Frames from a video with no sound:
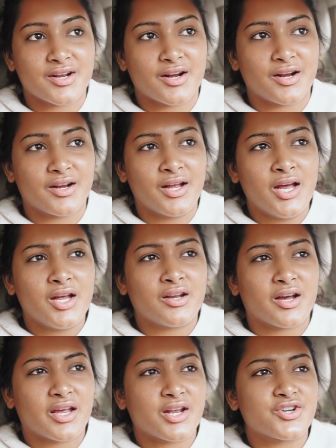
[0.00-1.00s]
or
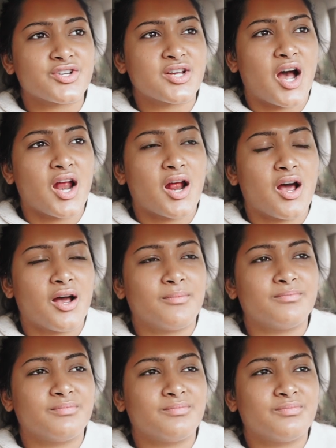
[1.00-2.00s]
not Kendra Scott,
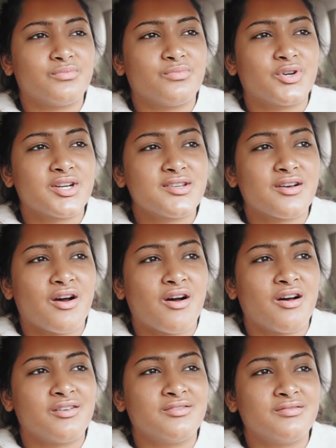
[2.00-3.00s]
what is it
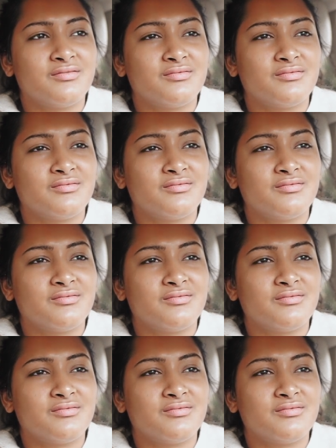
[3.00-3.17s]
called?